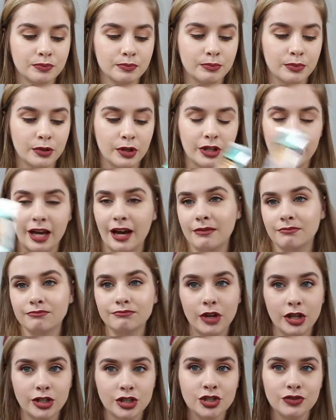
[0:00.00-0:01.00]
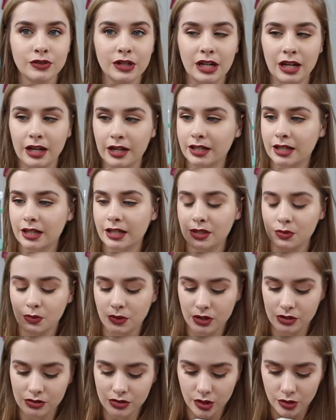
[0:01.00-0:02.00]
but yeah, I just really like it. It's one
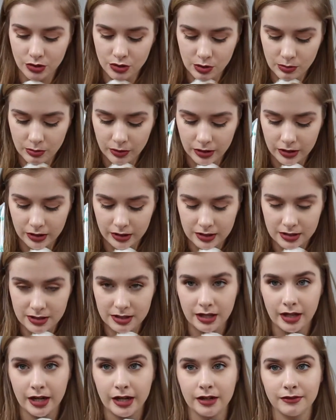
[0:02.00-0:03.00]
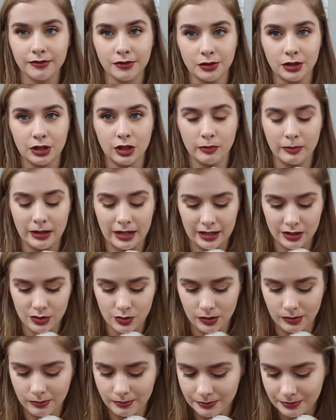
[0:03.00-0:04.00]
of those go-to products and I've already got my next
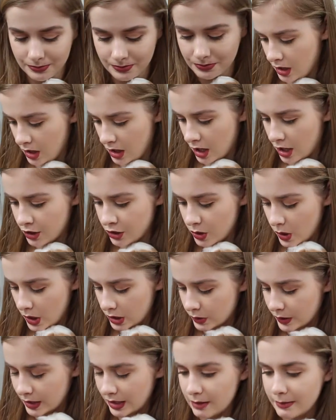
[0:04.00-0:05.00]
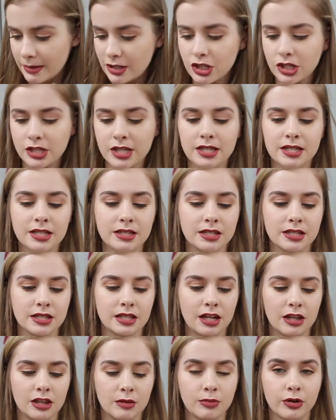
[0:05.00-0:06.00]
one. I thought I'd quickly mention this as it's
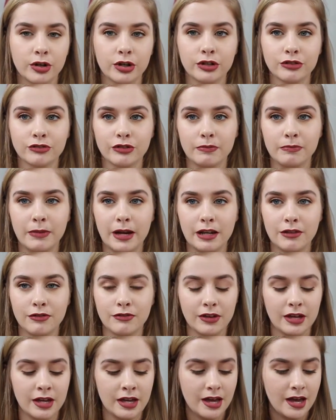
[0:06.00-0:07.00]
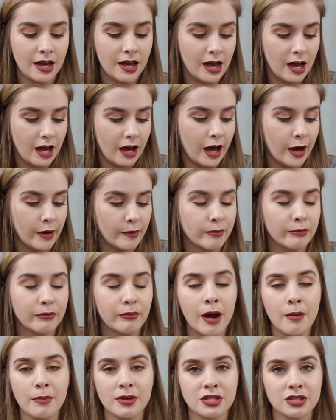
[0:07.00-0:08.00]
another product from Benefit. Um,
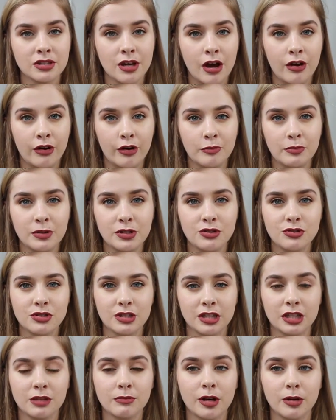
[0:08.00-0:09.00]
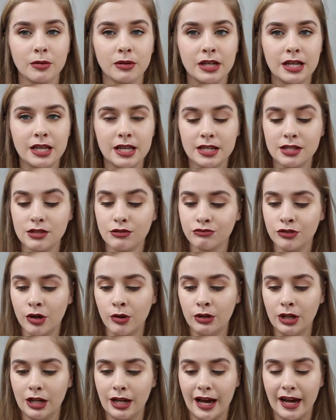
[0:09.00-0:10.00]
my mascara I've been using at the moment is
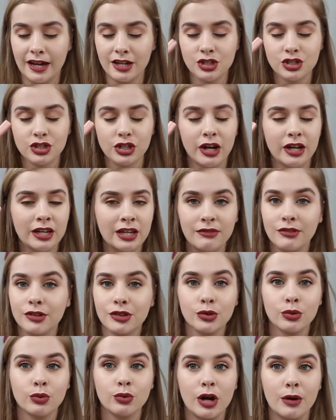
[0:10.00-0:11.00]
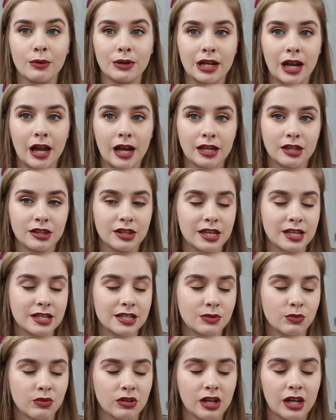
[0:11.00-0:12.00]
Roller Lash. I never thought I would like
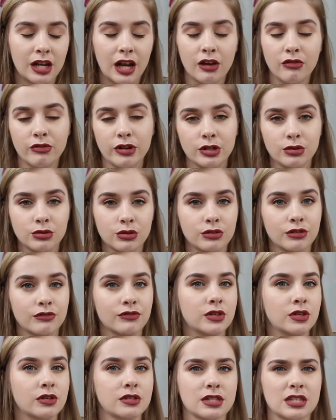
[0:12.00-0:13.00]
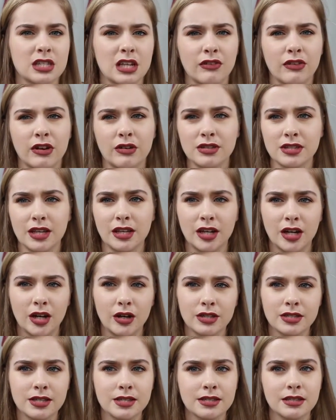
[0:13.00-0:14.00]
this. When I like read all the reviews and stuff, I was like, oh,
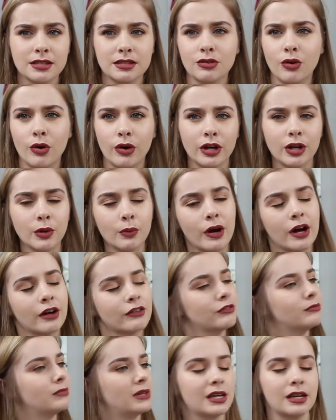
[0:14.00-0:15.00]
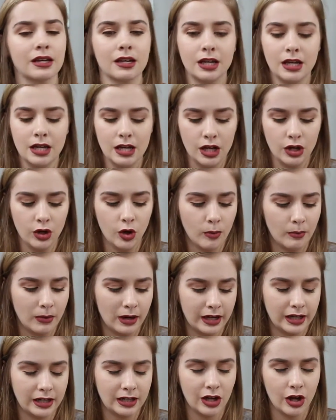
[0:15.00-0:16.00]
this is not going to work for me. Not
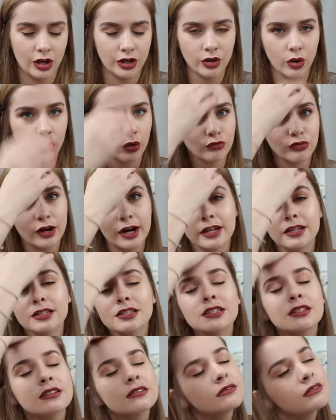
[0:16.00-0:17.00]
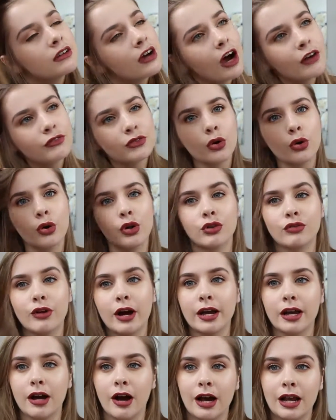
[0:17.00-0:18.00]
my, like, not right I've not got the
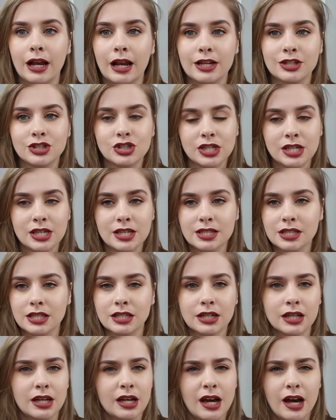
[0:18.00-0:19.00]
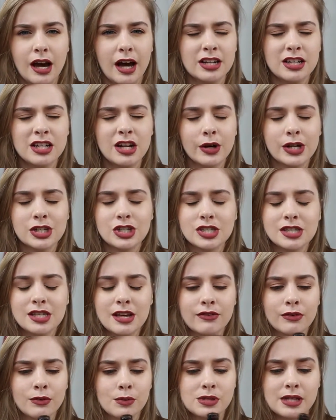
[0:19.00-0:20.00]
right eyelashes and I don't know I just
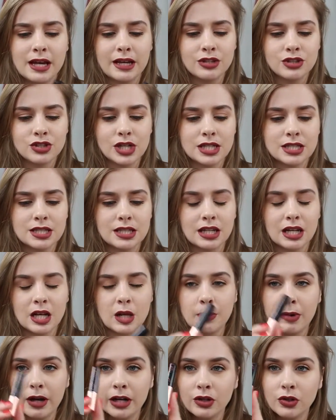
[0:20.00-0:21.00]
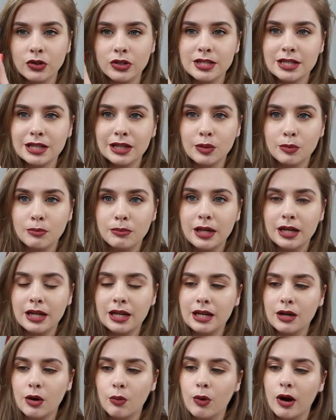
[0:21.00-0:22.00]
never was that interested in it but I got this little
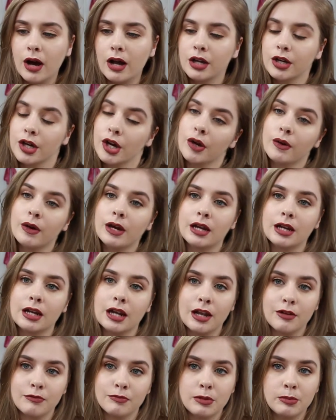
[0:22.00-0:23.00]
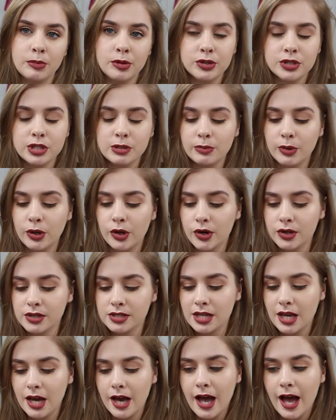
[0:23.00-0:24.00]
mini a while ago in a Love Me Beauty
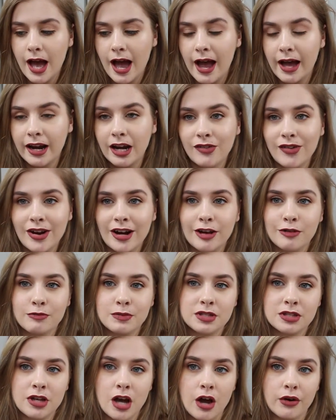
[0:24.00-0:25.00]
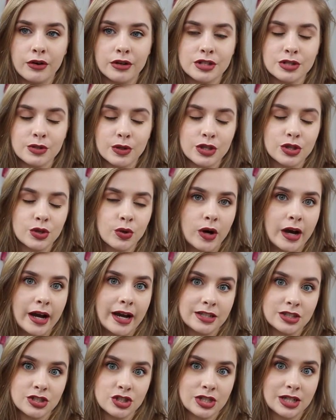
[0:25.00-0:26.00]
box and I ran out of mascara so I thought I
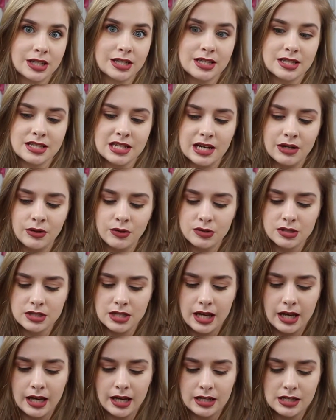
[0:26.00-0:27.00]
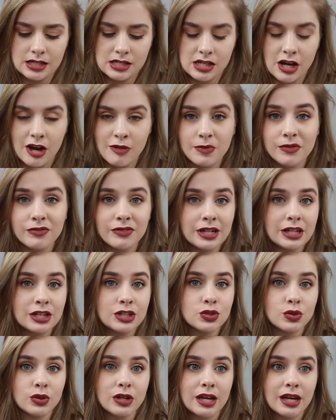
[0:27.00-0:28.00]
had to try this out and I've been really
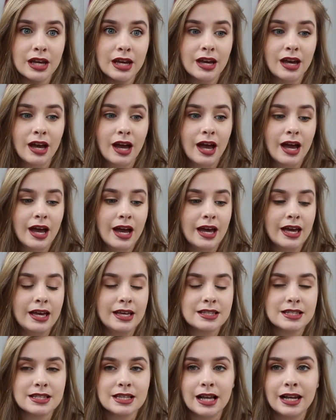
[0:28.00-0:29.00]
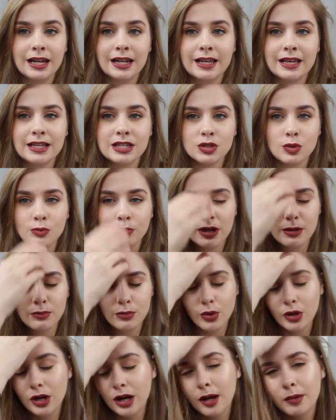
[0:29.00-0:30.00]
enjoying it. It's a little bit
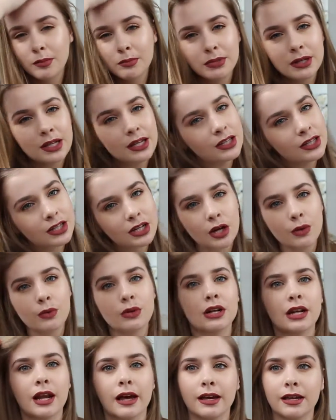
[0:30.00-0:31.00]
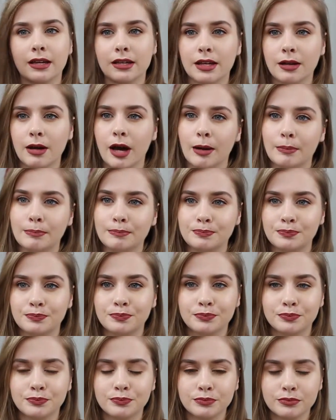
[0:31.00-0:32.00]
more clumpy than I would like. Um,
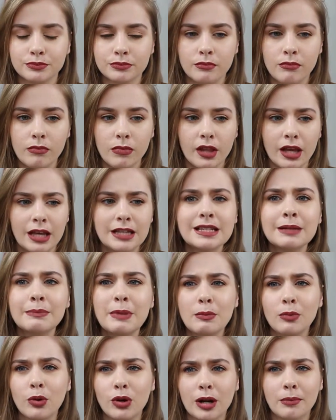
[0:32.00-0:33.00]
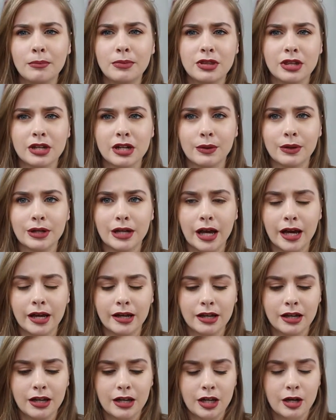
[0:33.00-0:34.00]
it's a bit more clumpy than I would
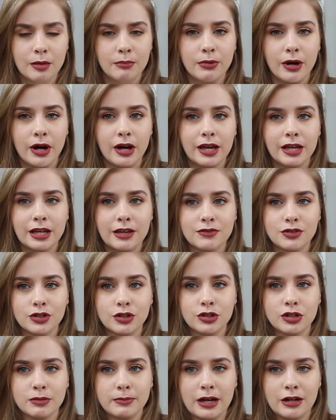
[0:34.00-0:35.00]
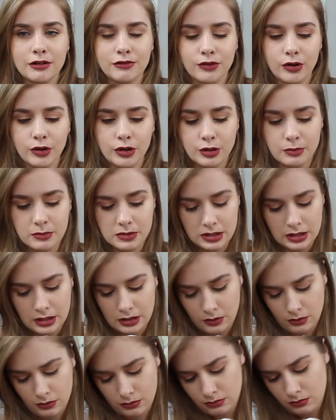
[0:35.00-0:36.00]
like but it gives a good amount of volume
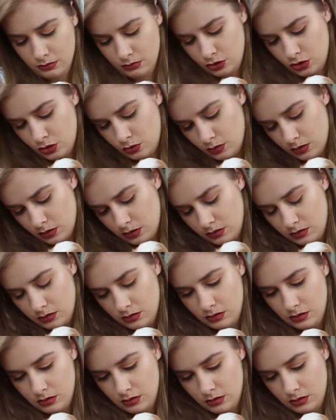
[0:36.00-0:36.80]
still. What do you want?